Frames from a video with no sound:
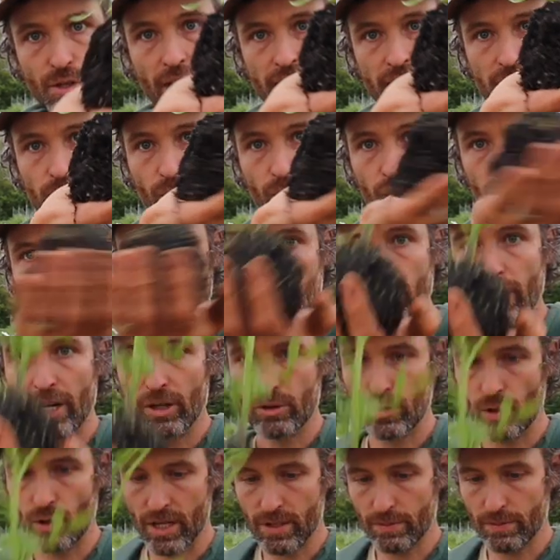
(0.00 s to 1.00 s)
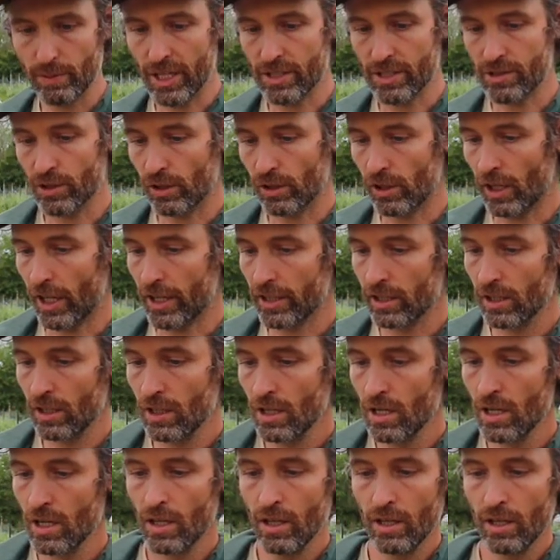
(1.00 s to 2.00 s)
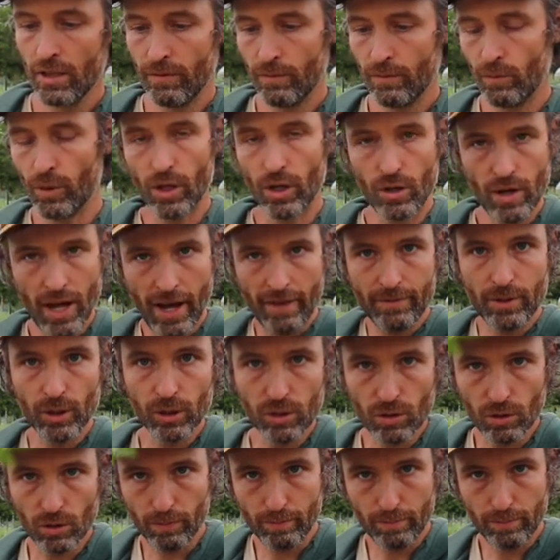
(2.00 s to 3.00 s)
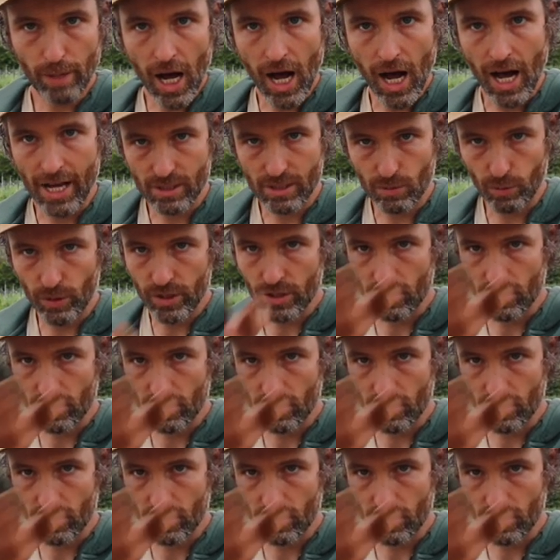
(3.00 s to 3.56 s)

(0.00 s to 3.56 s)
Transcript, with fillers: that's what our tomato transplants look like. We don't have the little pots. We